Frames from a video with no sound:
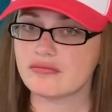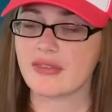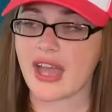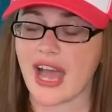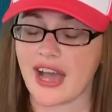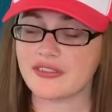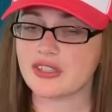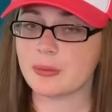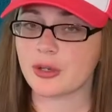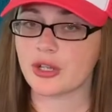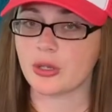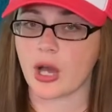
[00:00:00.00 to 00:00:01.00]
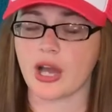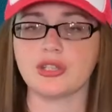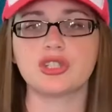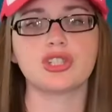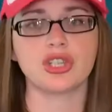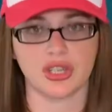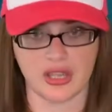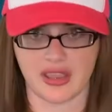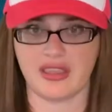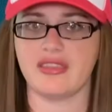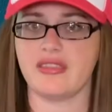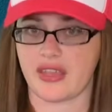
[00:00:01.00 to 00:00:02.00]
after book launch
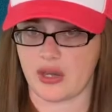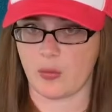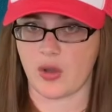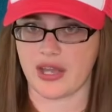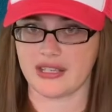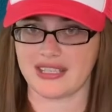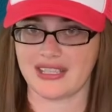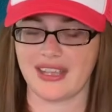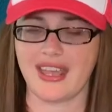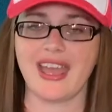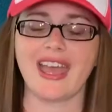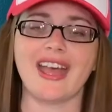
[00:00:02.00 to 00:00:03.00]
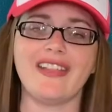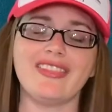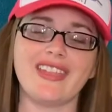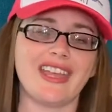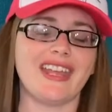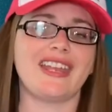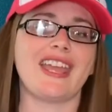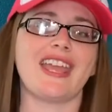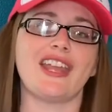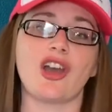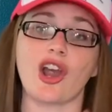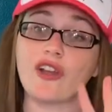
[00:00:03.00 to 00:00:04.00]
then what and then
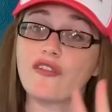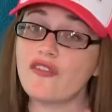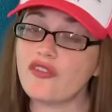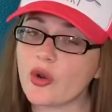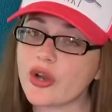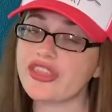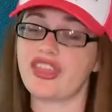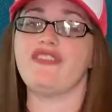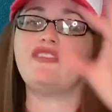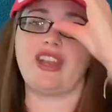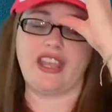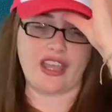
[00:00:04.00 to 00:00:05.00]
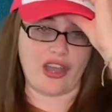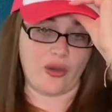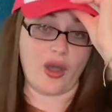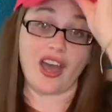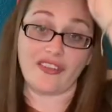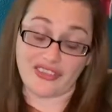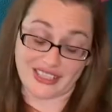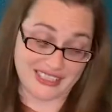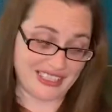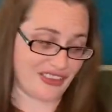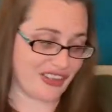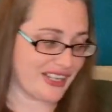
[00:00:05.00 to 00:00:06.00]
in our fourth video of the
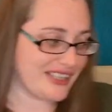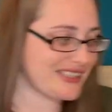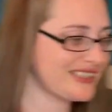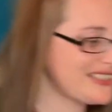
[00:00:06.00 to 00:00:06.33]
series